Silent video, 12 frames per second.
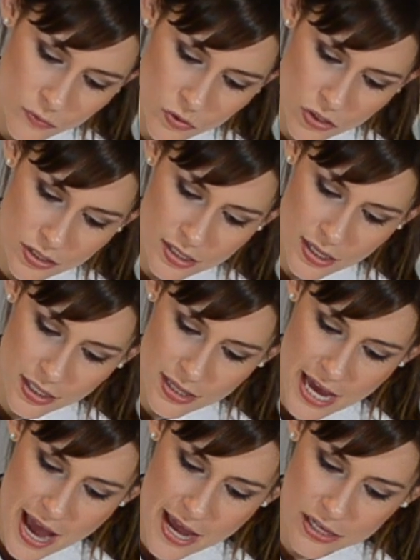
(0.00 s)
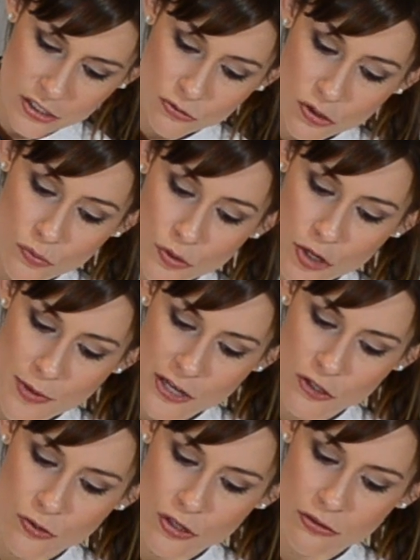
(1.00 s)
Just like that. And you do want to make
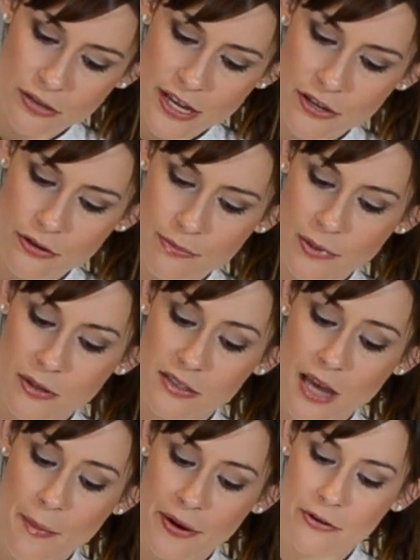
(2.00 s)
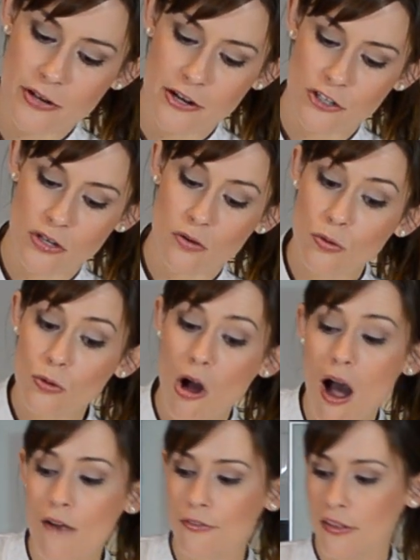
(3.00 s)
sure you let your balsamic reduction cool
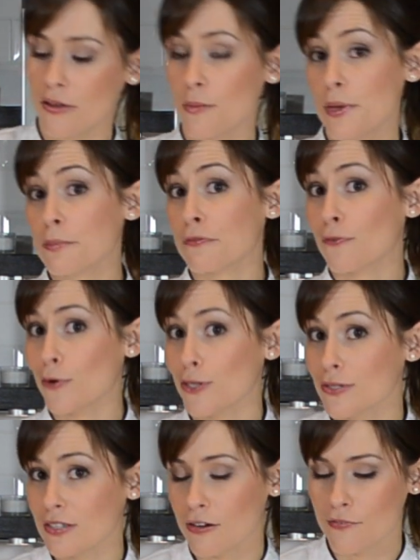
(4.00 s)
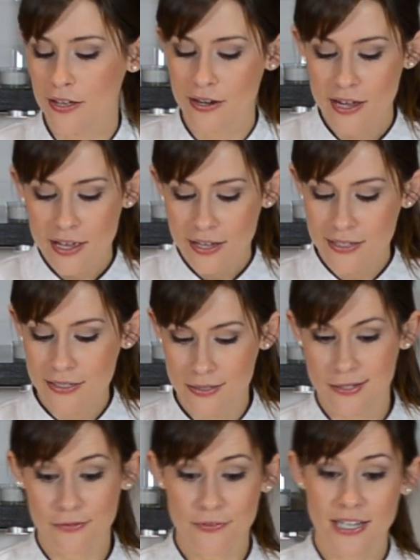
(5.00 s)
off a little bit before you serve it, because this
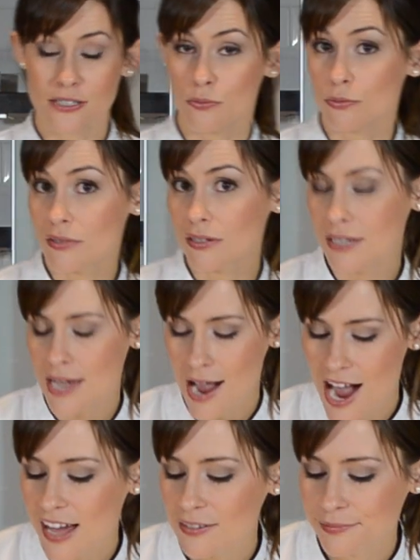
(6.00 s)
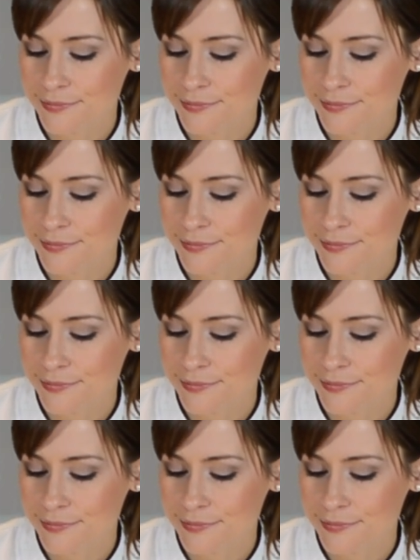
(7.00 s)
stuff gets really hot.